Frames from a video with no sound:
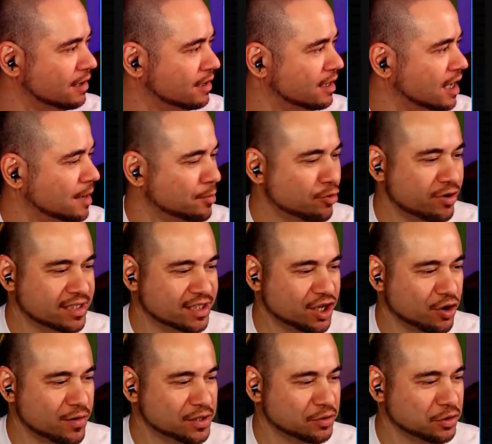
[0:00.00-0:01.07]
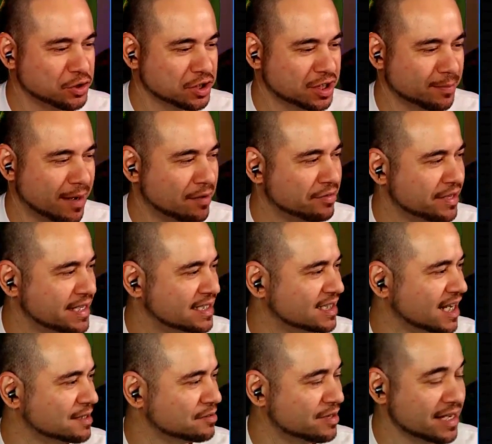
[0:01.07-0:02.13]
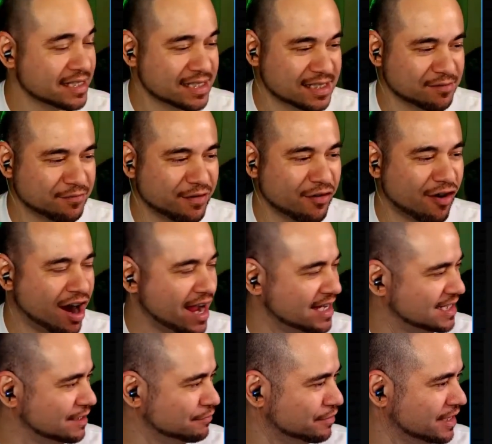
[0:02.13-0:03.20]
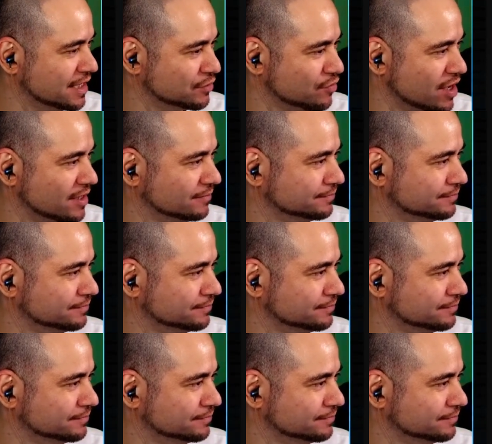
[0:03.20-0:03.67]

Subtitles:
And Maurizio, it's not just about these kinds of things, there's a variety of things, right?